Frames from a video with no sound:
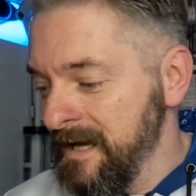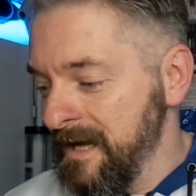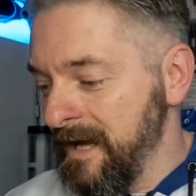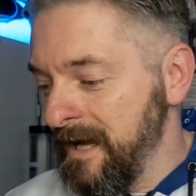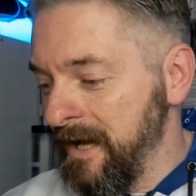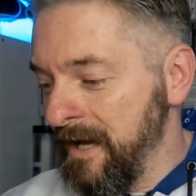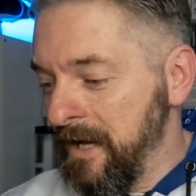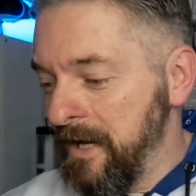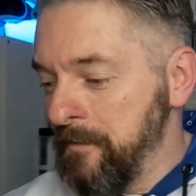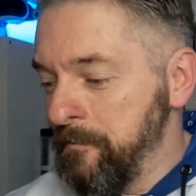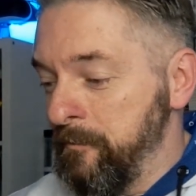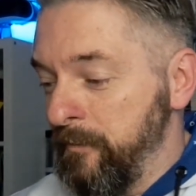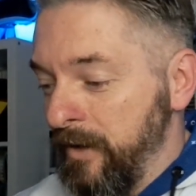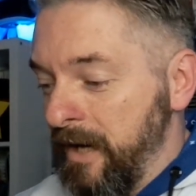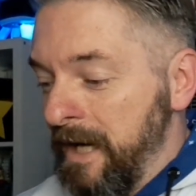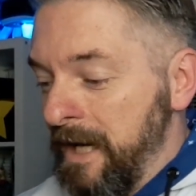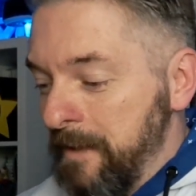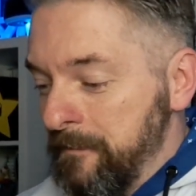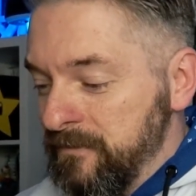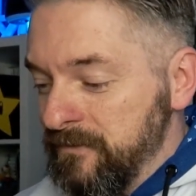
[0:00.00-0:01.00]
But
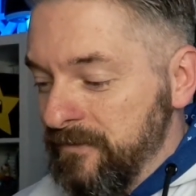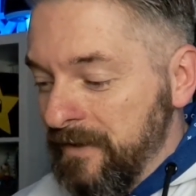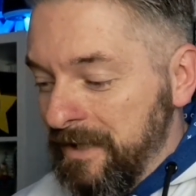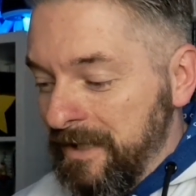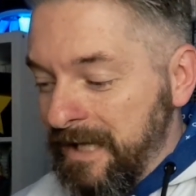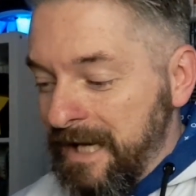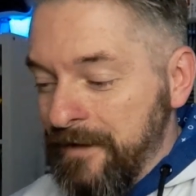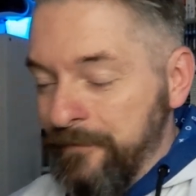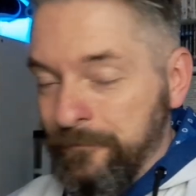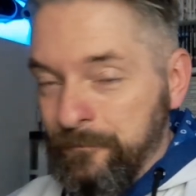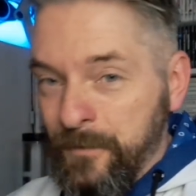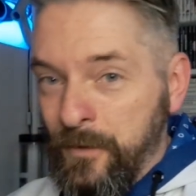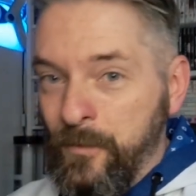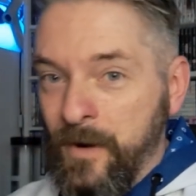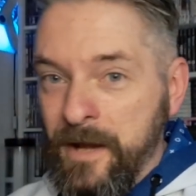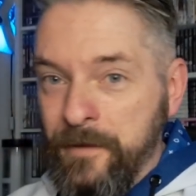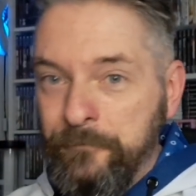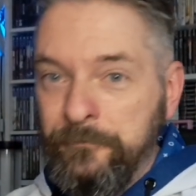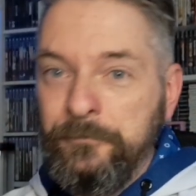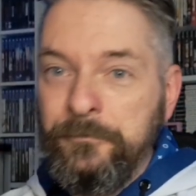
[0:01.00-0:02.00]
I am trying to get my
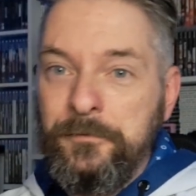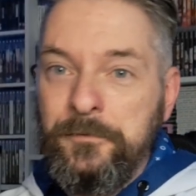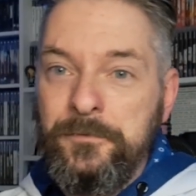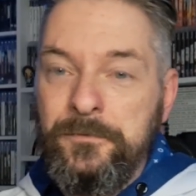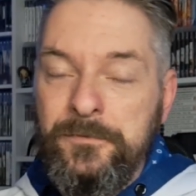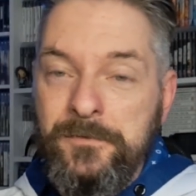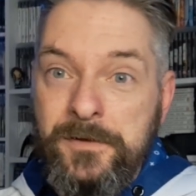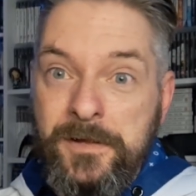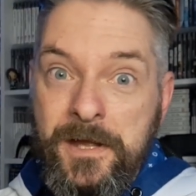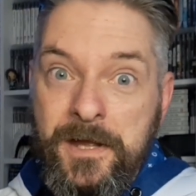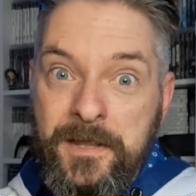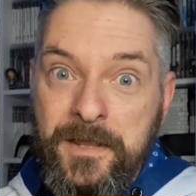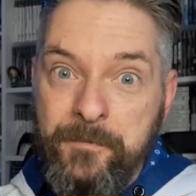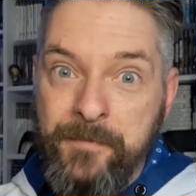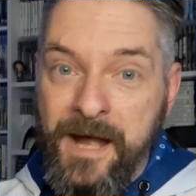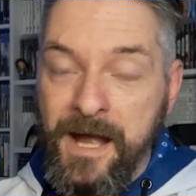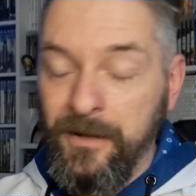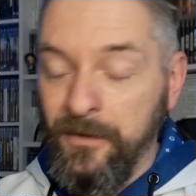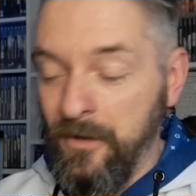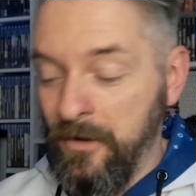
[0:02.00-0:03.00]
way through the
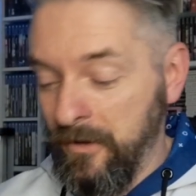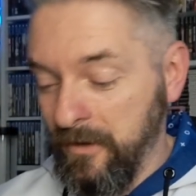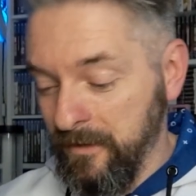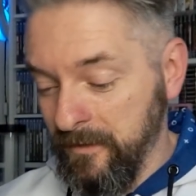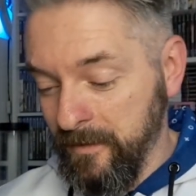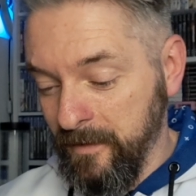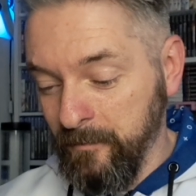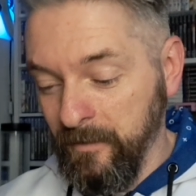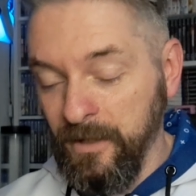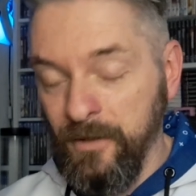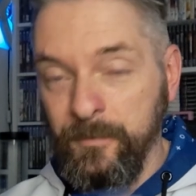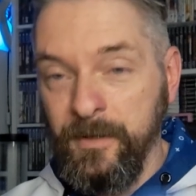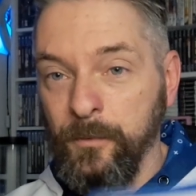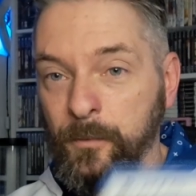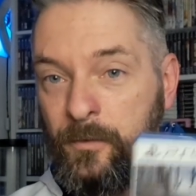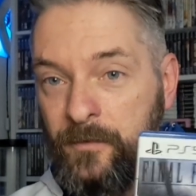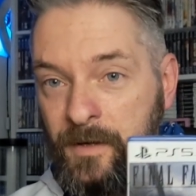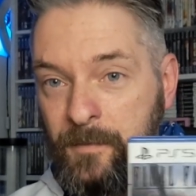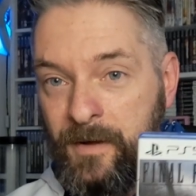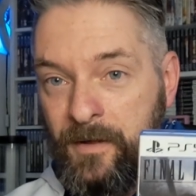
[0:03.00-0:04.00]
backlog. I'm a little bit
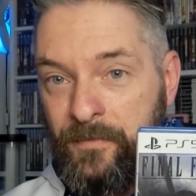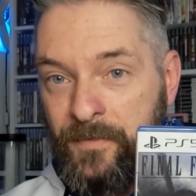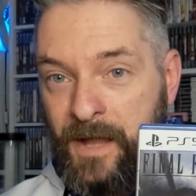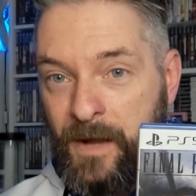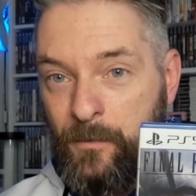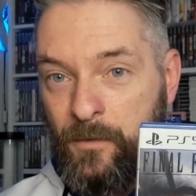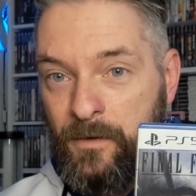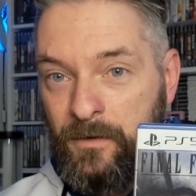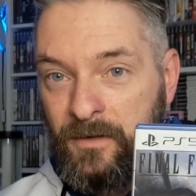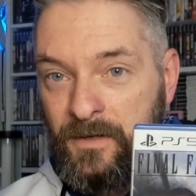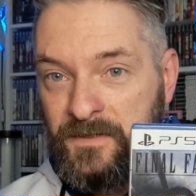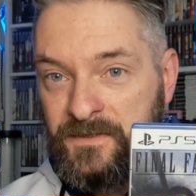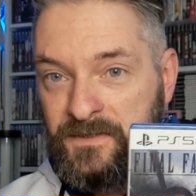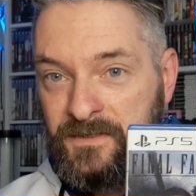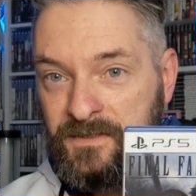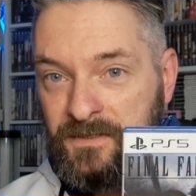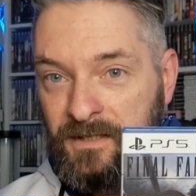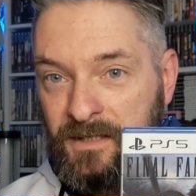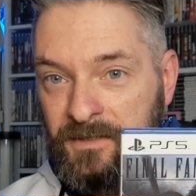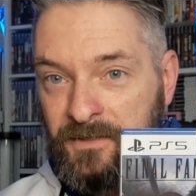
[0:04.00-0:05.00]
worried about that one
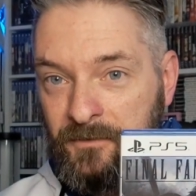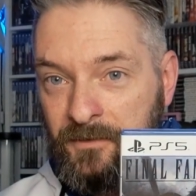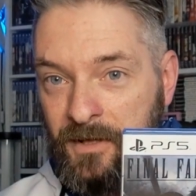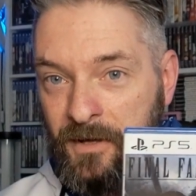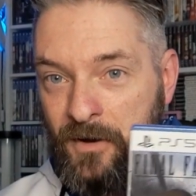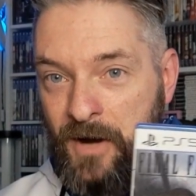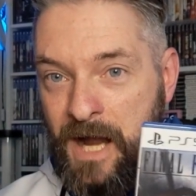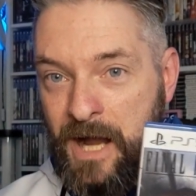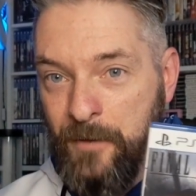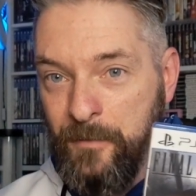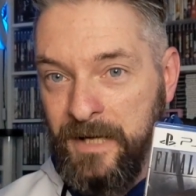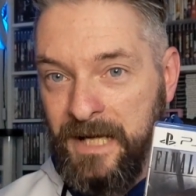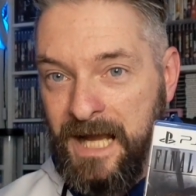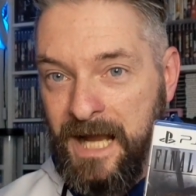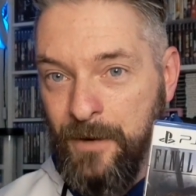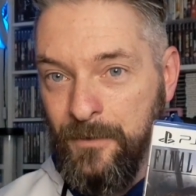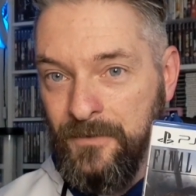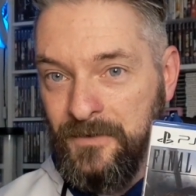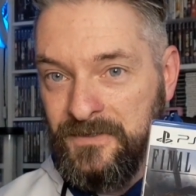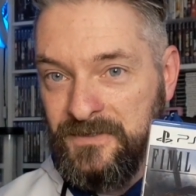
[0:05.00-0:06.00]
because I don't know how many
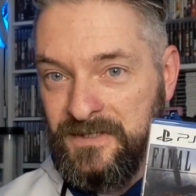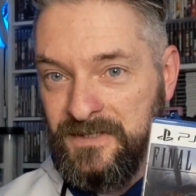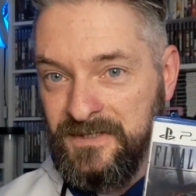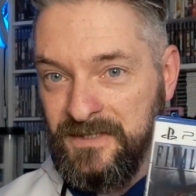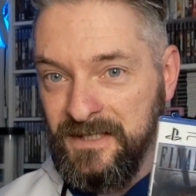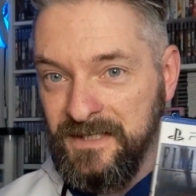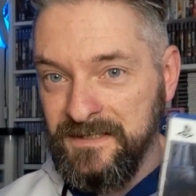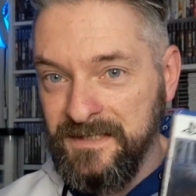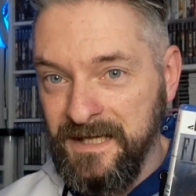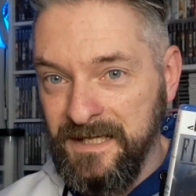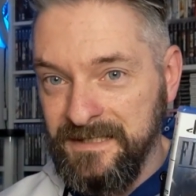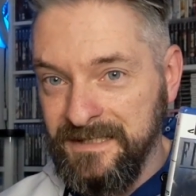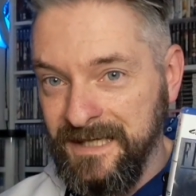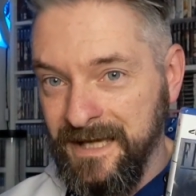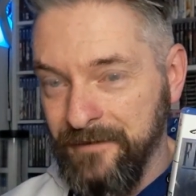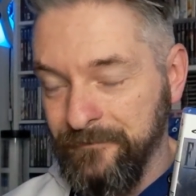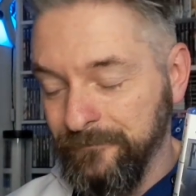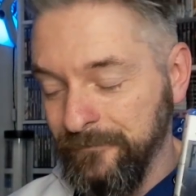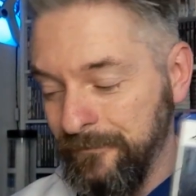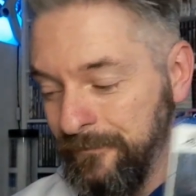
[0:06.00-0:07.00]
hours it's going to take to
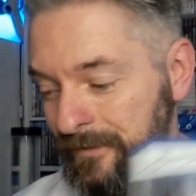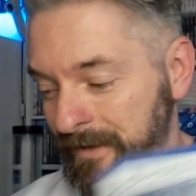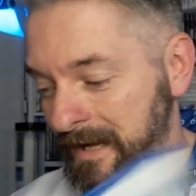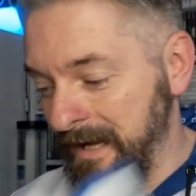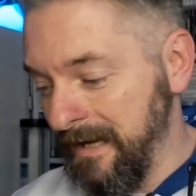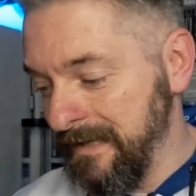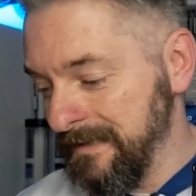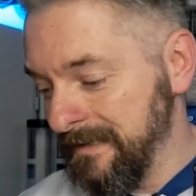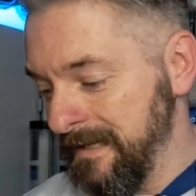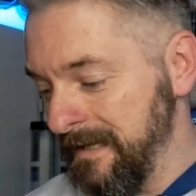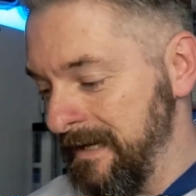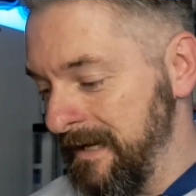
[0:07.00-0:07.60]
get through that.